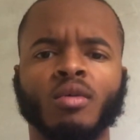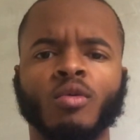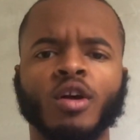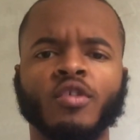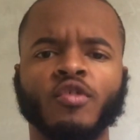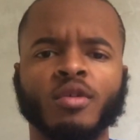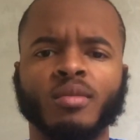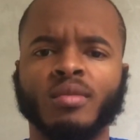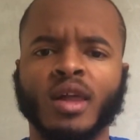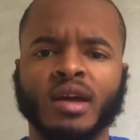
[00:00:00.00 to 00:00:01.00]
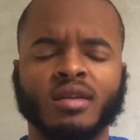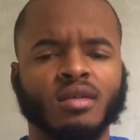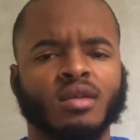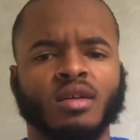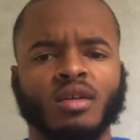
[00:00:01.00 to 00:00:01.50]
one from, like,
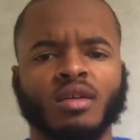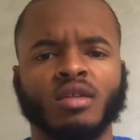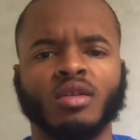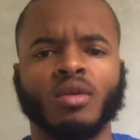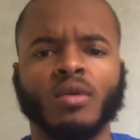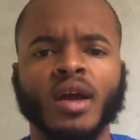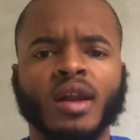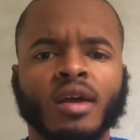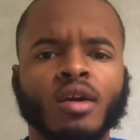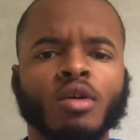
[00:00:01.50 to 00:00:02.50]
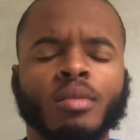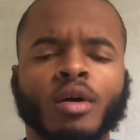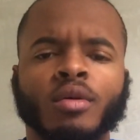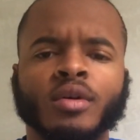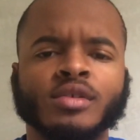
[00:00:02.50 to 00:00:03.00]
the right
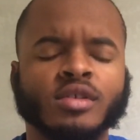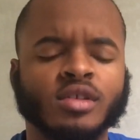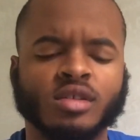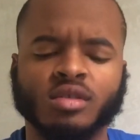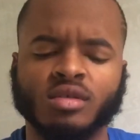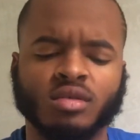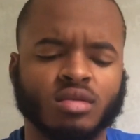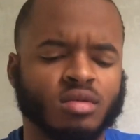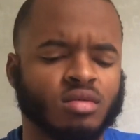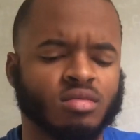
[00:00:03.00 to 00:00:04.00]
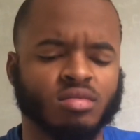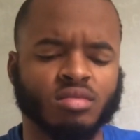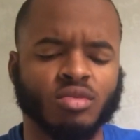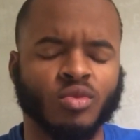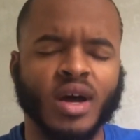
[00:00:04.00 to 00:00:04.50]
elbow. It was just,
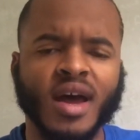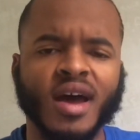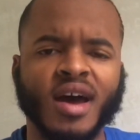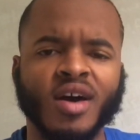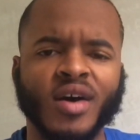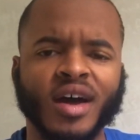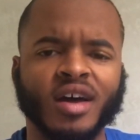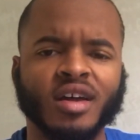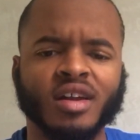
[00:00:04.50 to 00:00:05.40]
wow,